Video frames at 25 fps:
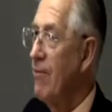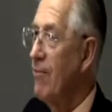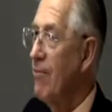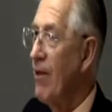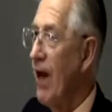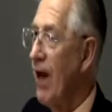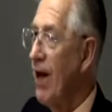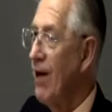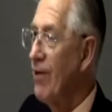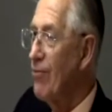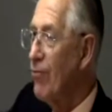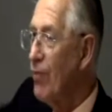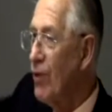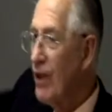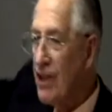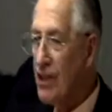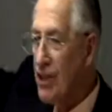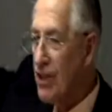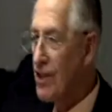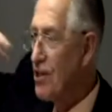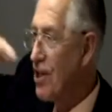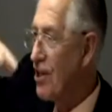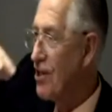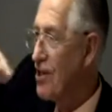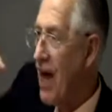Now, we're
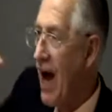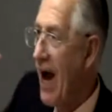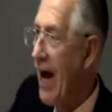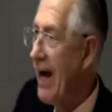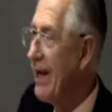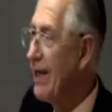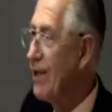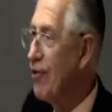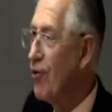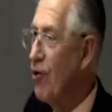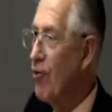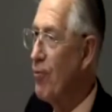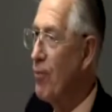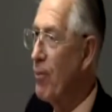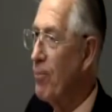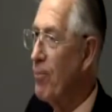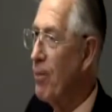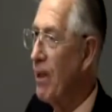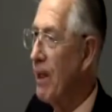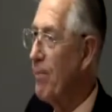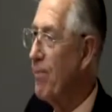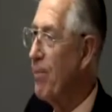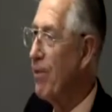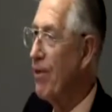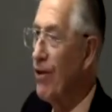just a tiny group of
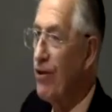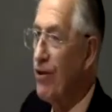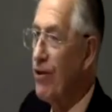people,